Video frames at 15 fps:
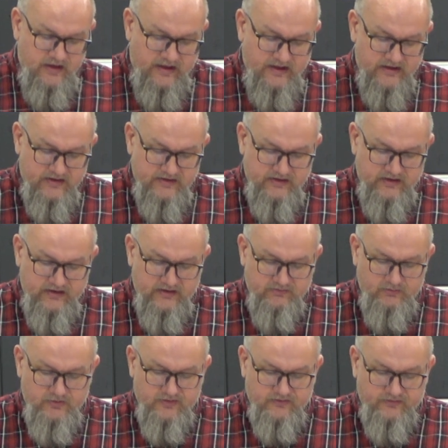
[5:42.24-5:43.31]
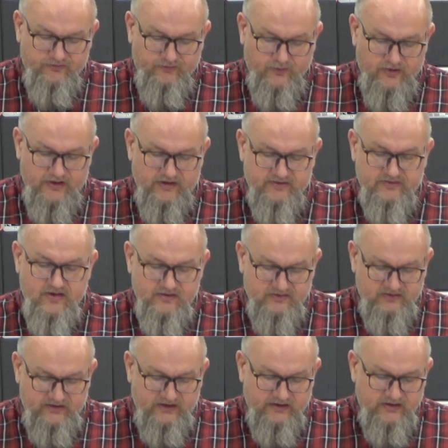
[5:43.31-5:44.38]
and it was for an exhaust
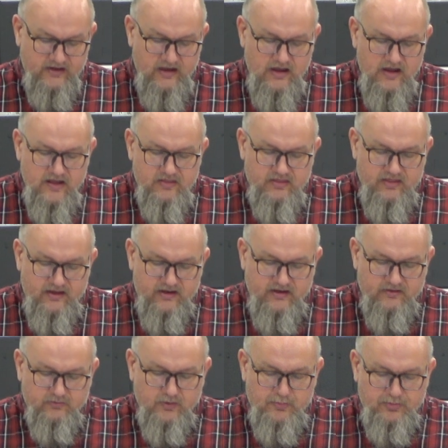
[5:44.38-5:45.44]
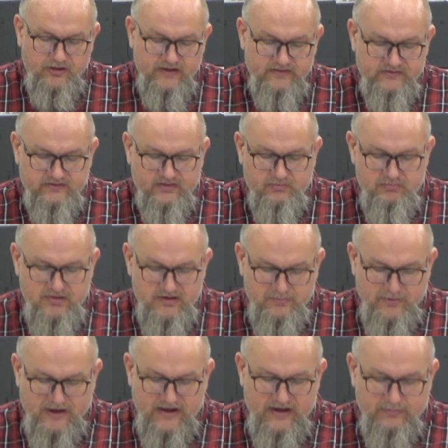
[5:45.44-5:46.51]
leak. They replaced the mid
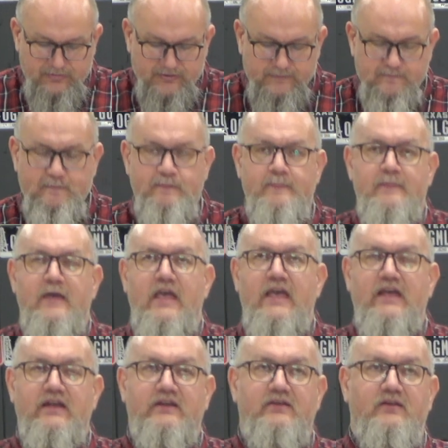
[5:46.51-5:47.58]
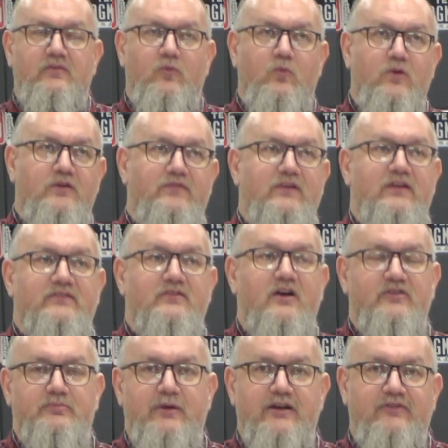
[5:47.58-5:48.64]
pipe and one of the
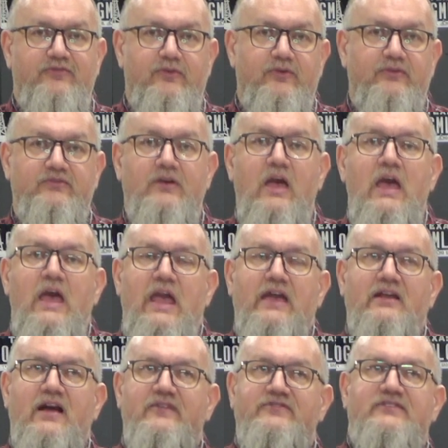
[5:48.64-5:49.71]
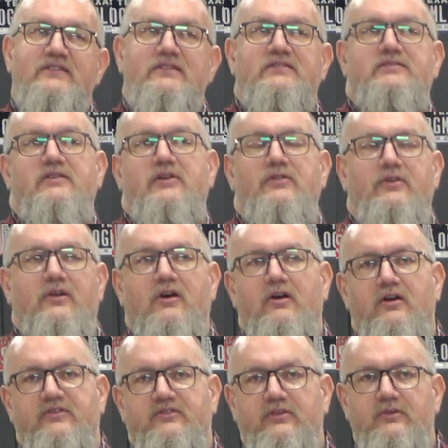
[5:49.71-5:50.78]
exhaust manifolds. And I've seen this on other
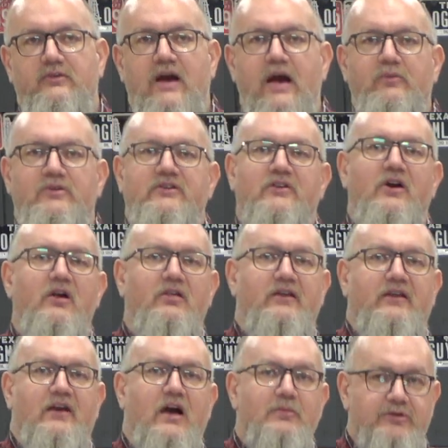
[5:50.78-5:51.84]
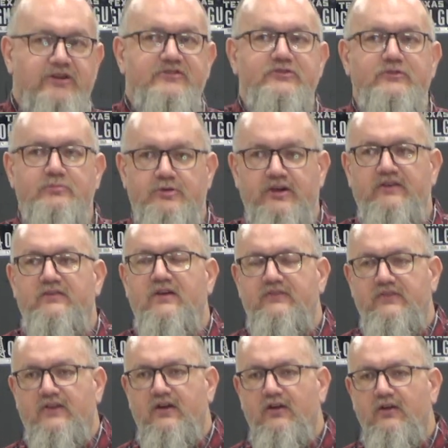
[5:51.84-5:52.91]
cars too. I wouldn't call it a common issue, but it does
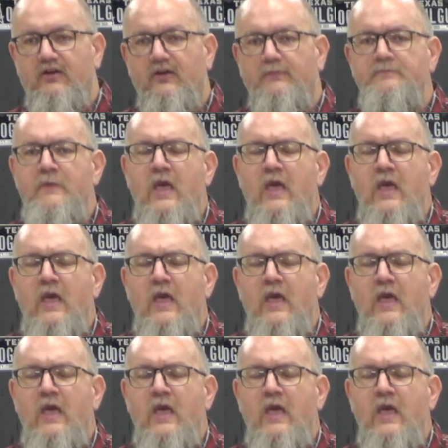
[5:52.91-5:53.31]
occur.